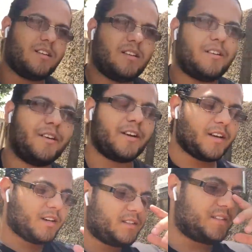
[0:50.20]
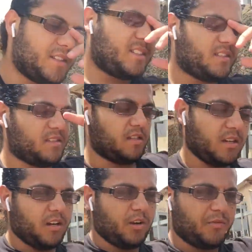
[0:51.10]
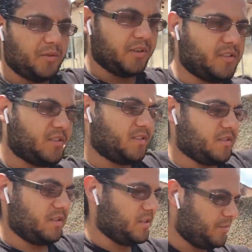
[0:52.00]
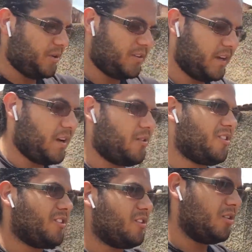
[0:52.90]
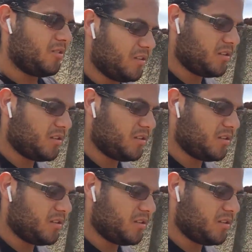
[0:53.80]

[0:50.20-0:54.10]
All right, guys. Got off work like about an hour ago.